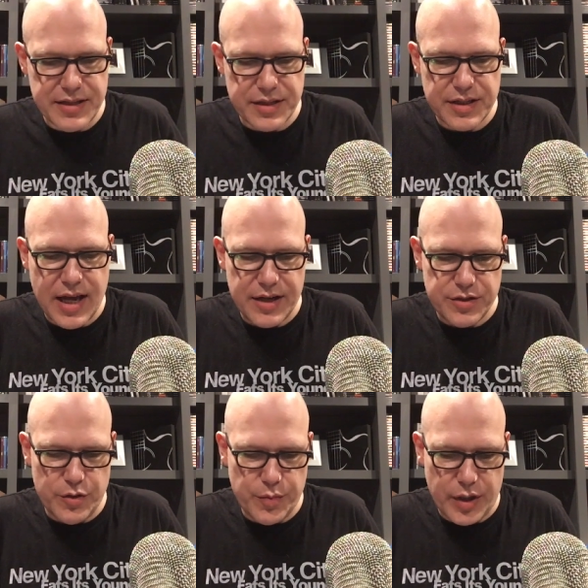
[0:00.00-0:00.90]
It's not a
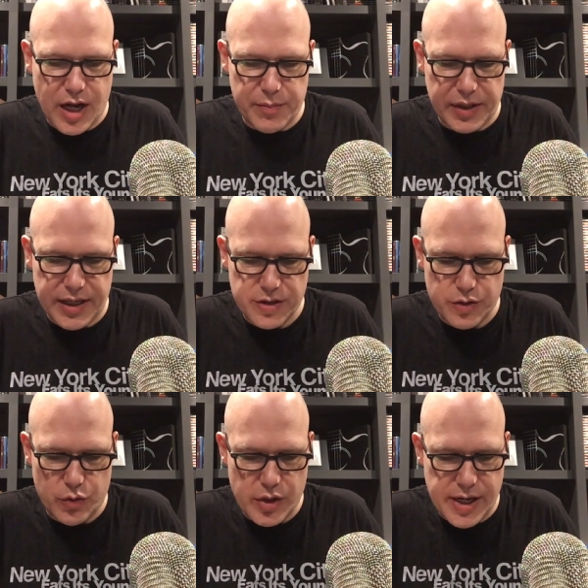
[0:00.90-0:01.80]
super complex
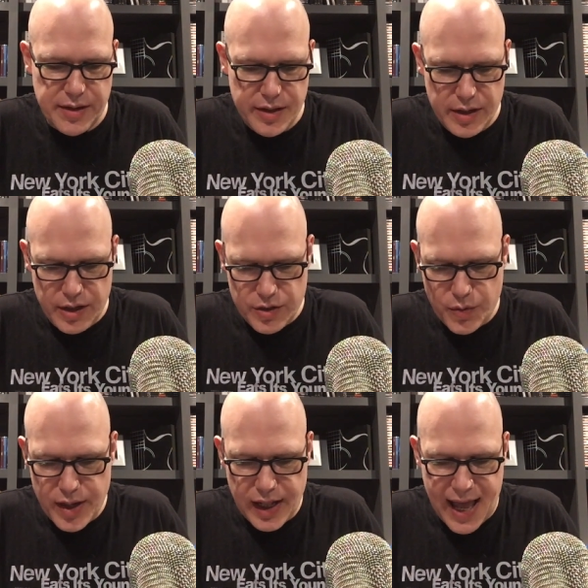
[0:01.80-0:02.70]
story. It's
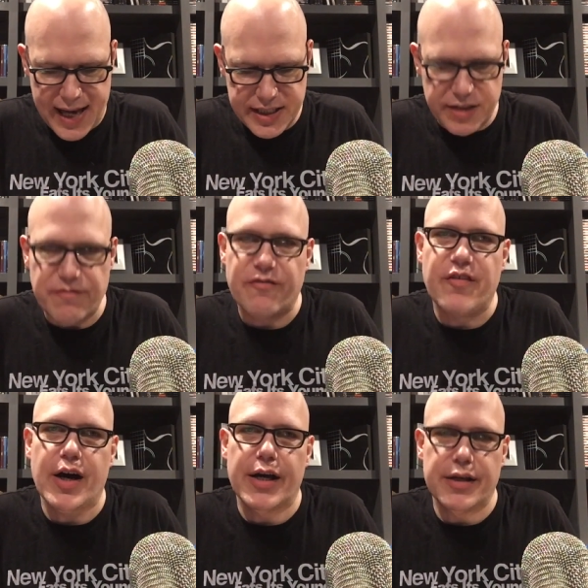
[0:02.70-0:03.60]
well acted and
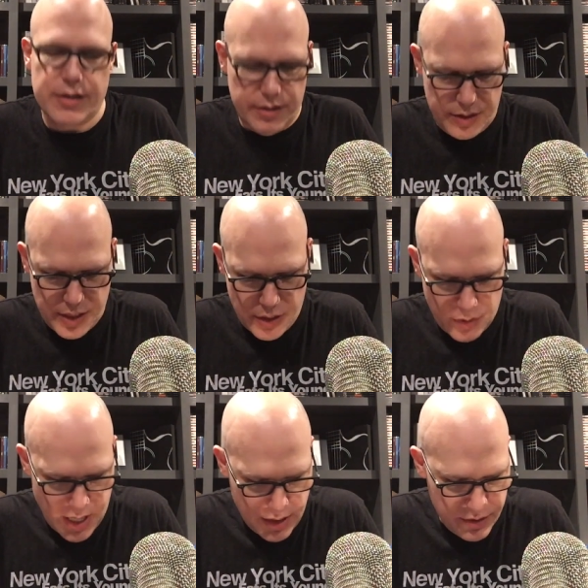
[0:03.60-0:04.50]
fun, you know,
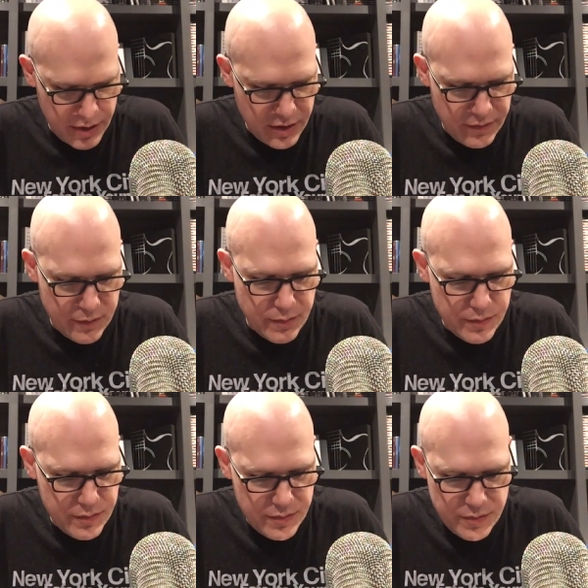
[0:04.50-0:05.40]
kind of
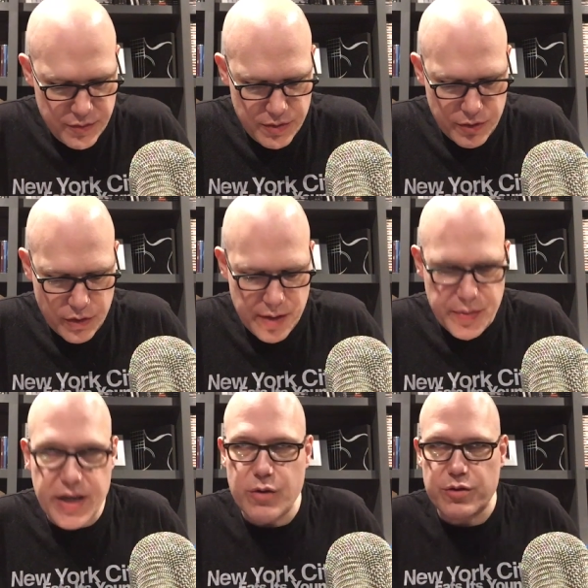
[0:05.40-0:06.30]
creepy
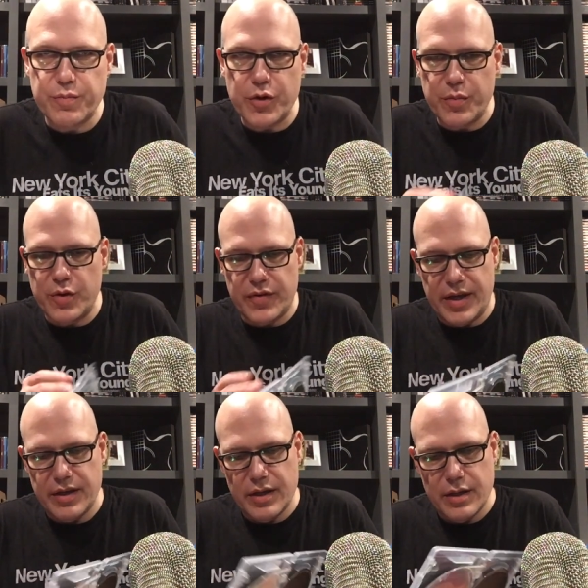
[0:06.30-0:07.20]
ghost boo movie.
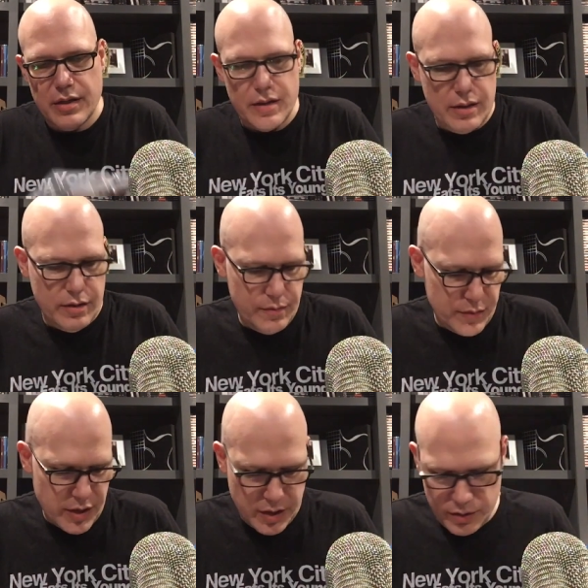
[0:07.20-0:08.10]
Oh,
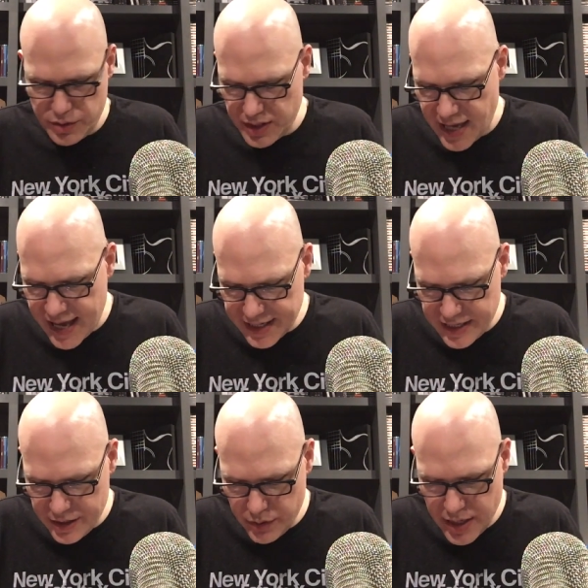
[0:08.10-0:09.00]
there goes the cat
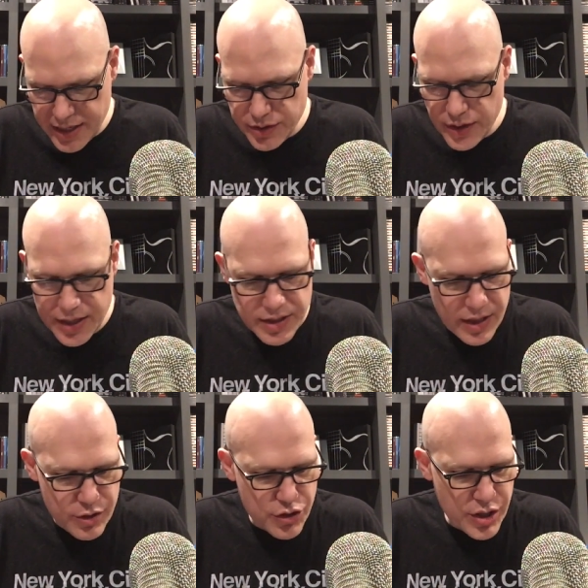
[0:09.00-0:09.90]
again, you guys. You guys get
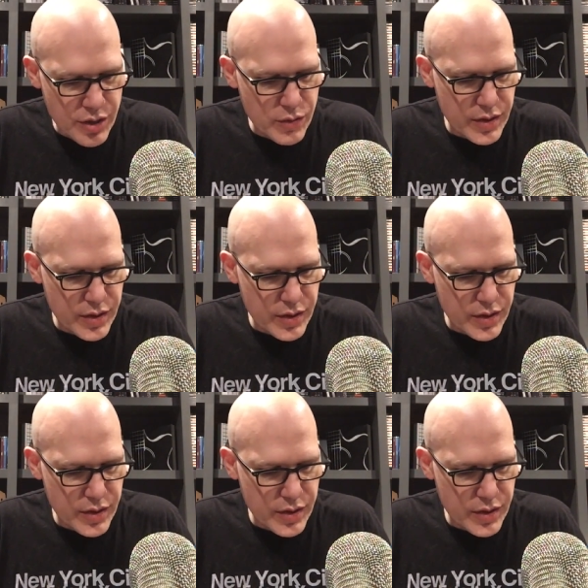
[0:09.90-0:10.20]
the show.